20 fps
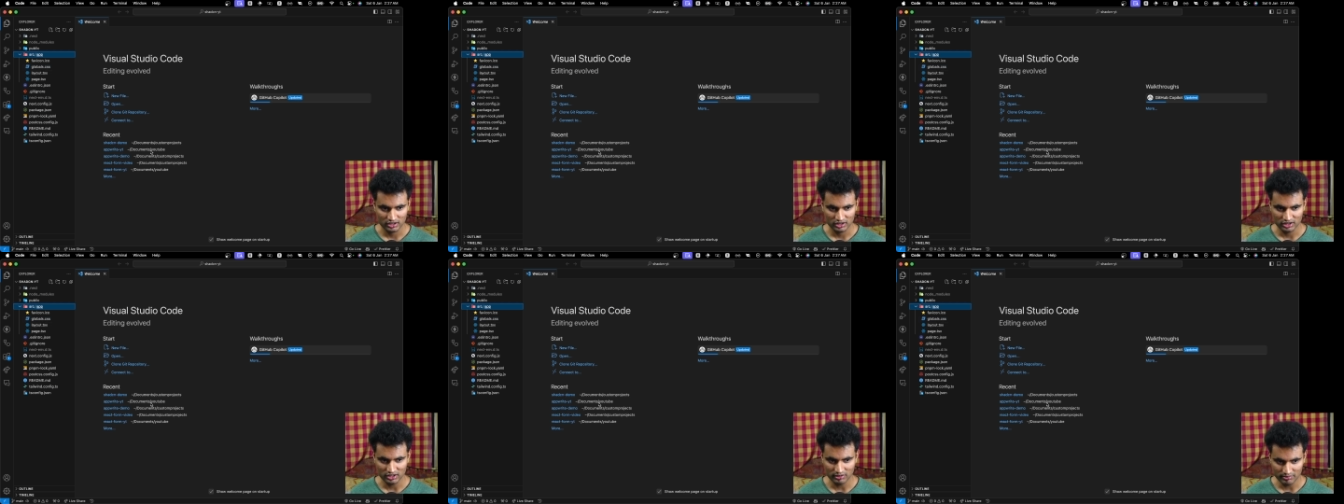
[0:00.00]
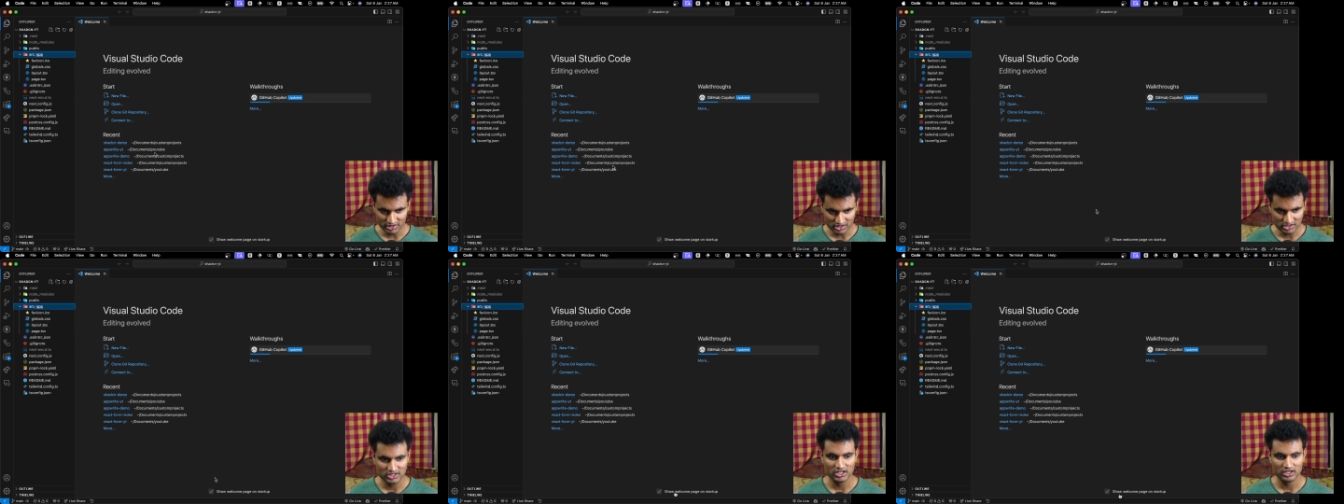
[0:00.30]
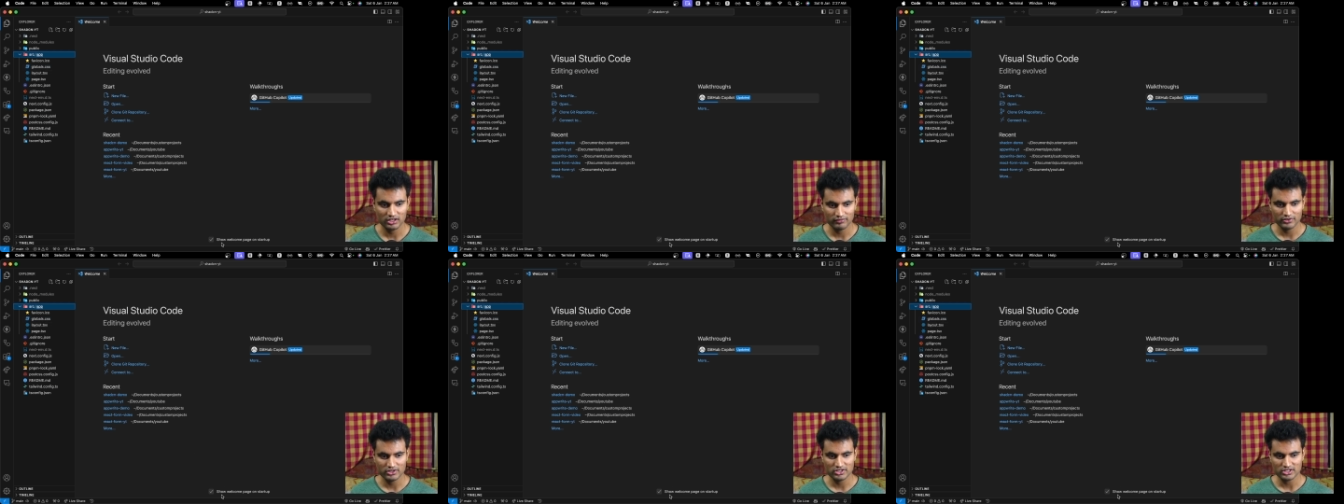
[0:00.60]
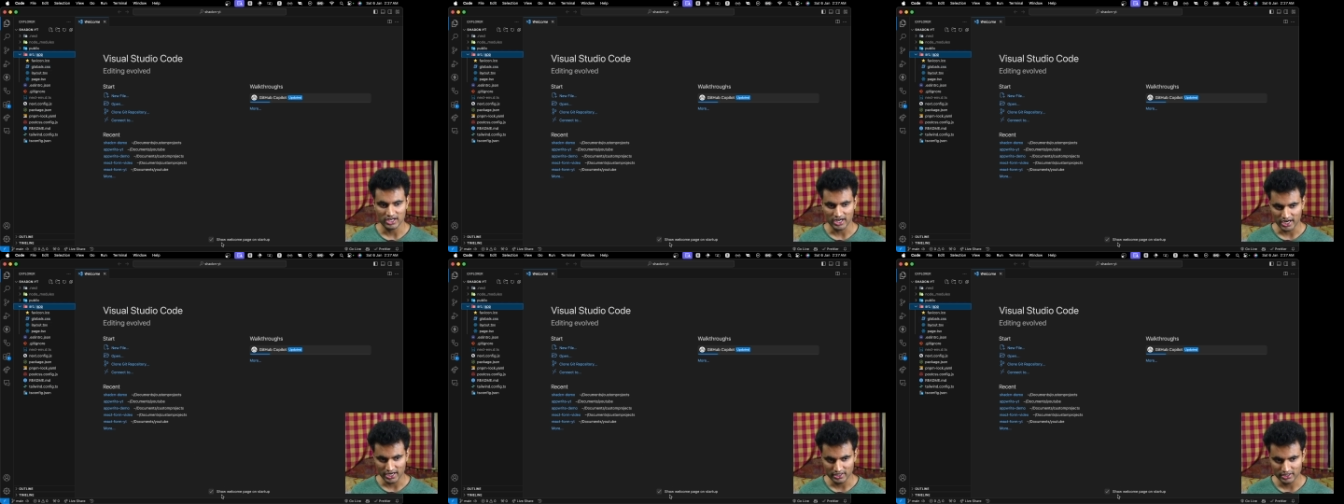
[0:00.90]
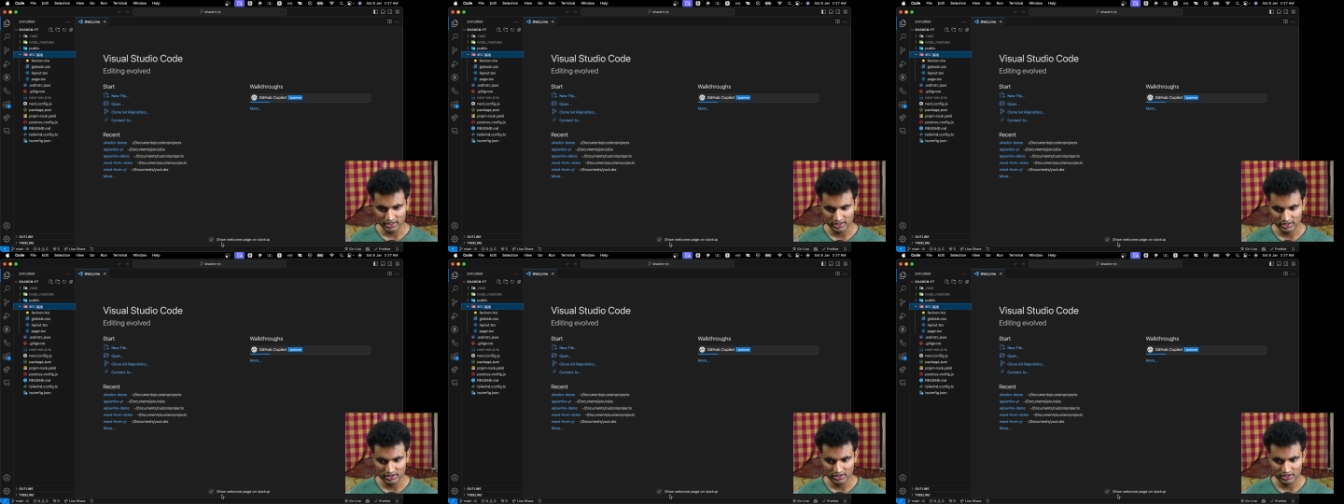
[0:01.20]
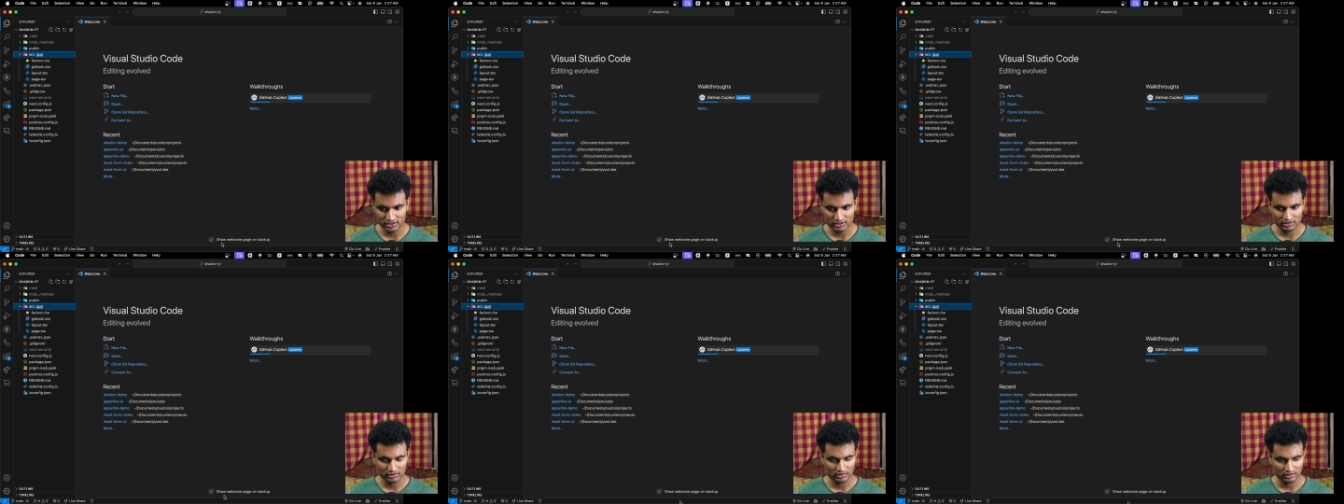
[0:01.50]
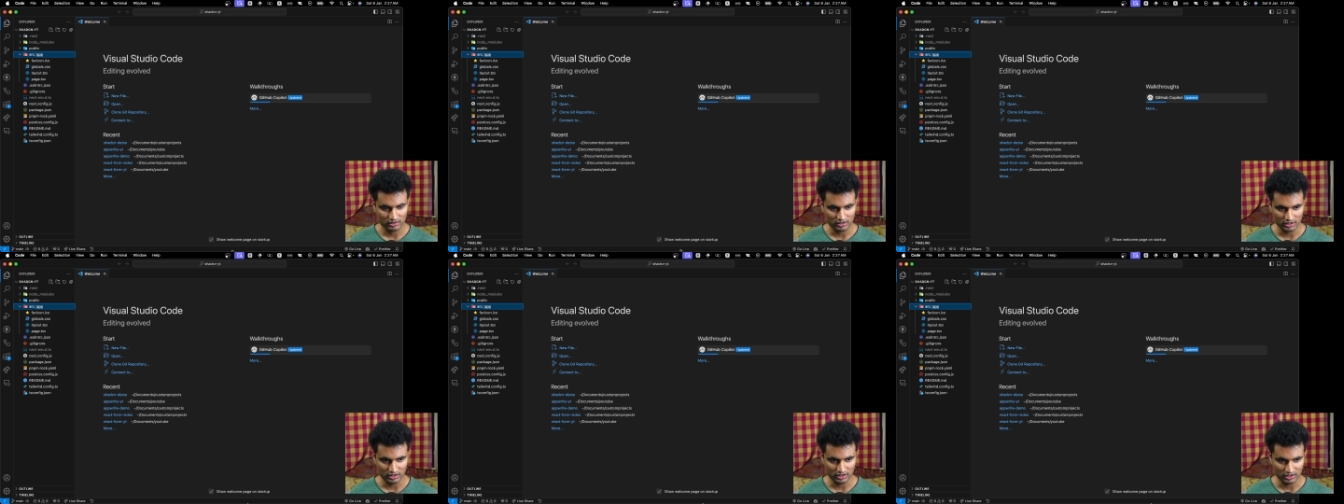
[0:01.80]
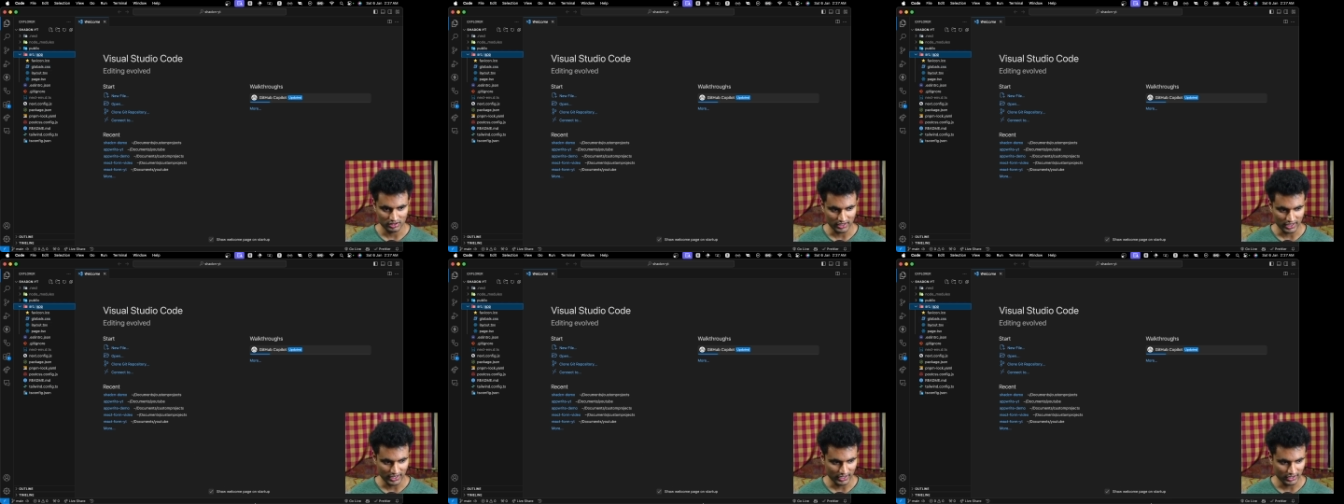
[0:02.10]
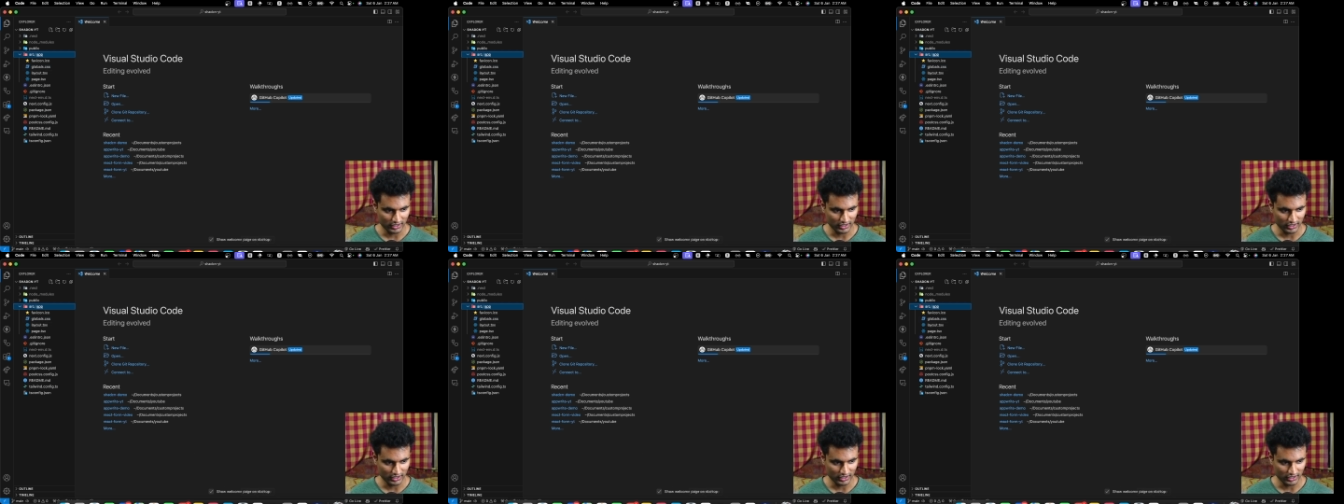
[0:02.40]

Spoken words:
The mistake which I did here, I